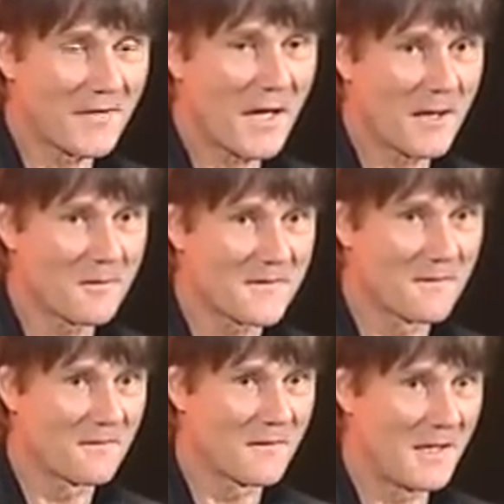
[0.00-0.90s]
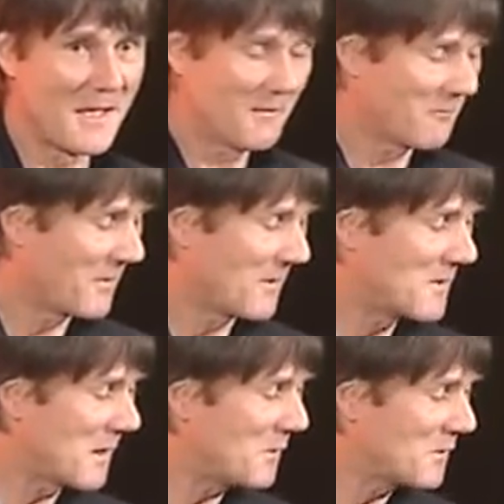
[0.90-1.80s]
house of one of the
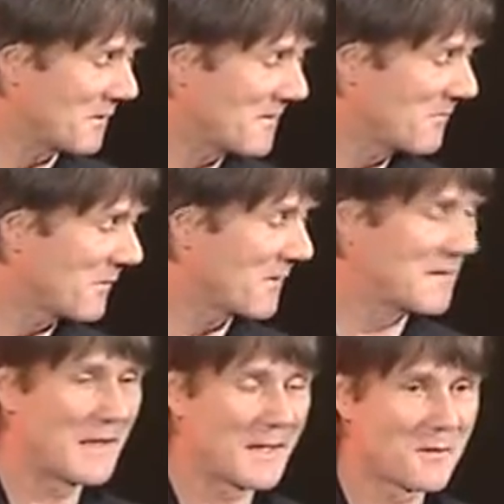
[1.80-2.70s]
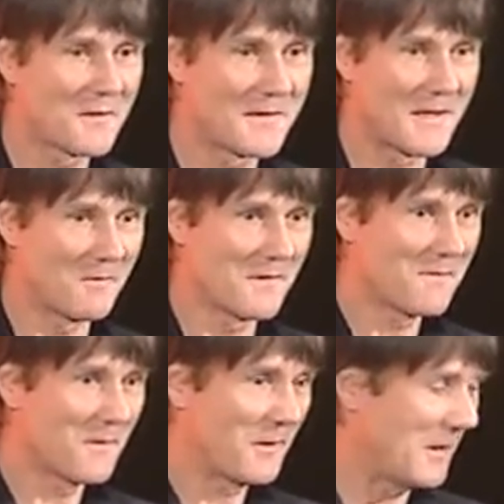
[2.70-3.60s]
teachers, because electricity was
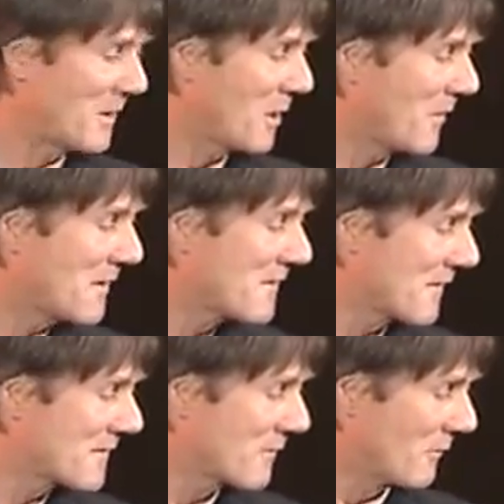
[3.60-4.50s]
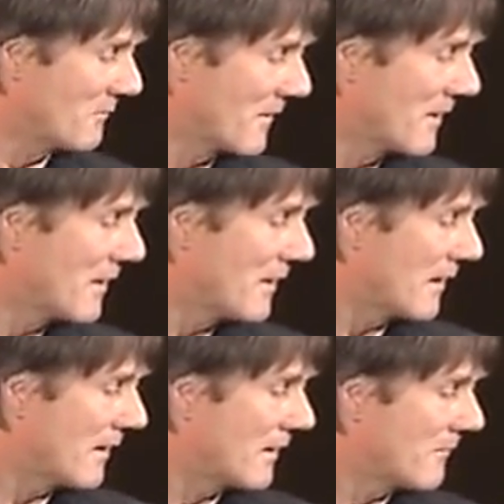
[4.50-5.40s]
finally coming to the school.
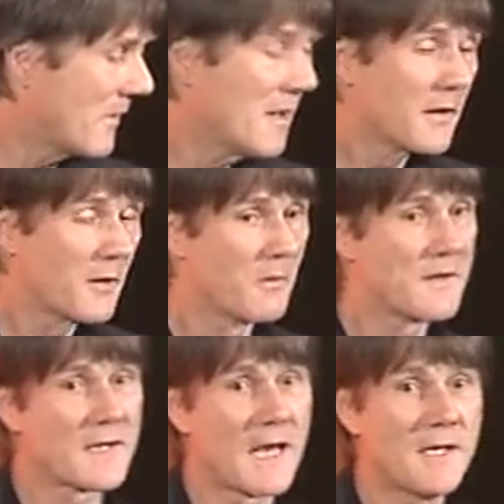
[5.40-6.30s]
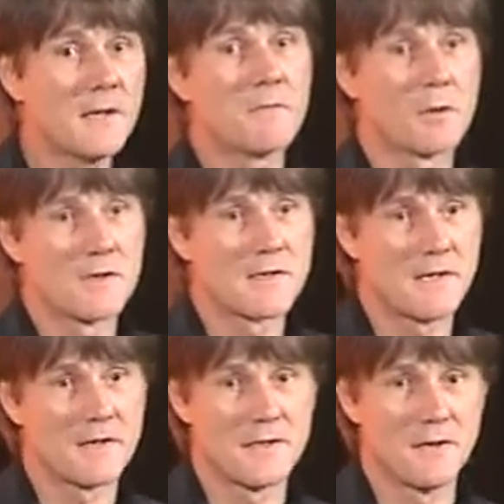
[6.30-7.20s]
There was a Kenyan
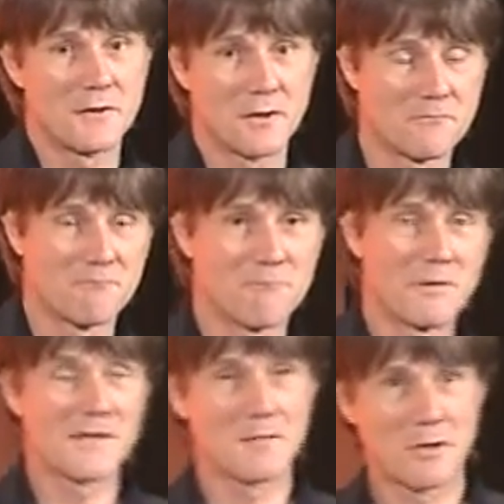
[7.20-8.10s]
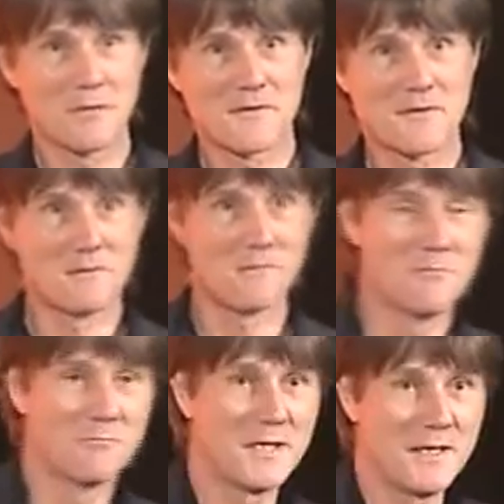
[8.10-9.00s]
volunteer teacher, as opposed to
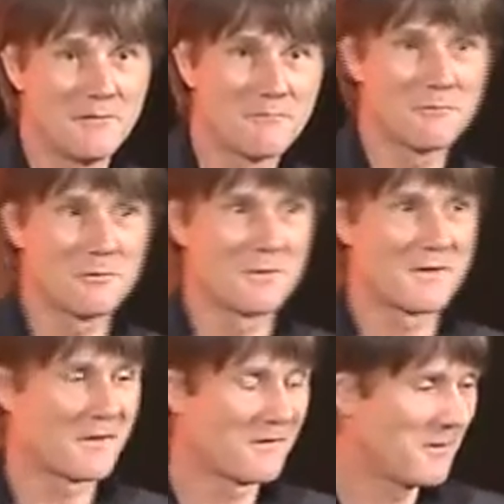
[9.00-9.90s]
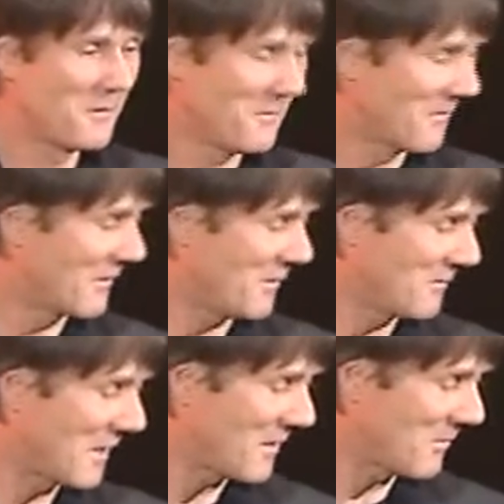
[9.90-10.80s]
me, who was a
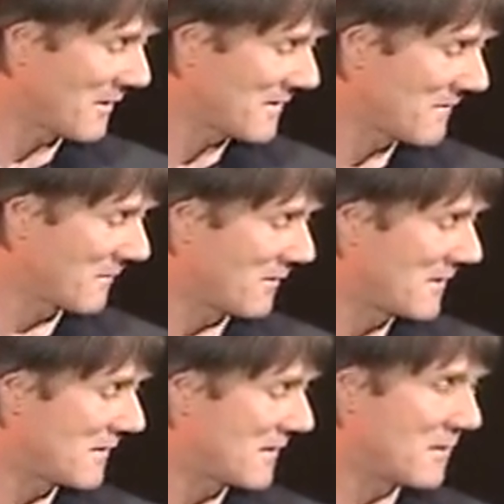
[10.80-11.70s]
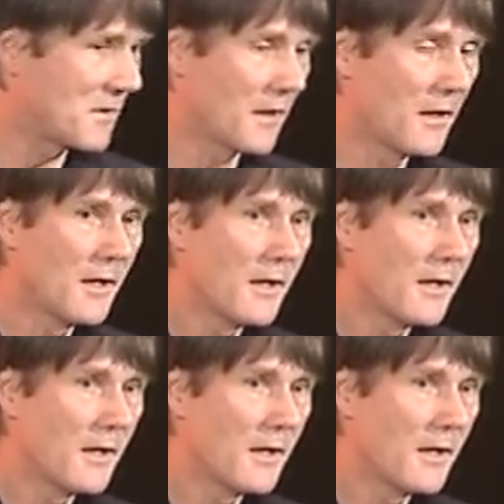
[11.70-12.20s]
UK-based volunteer teacher.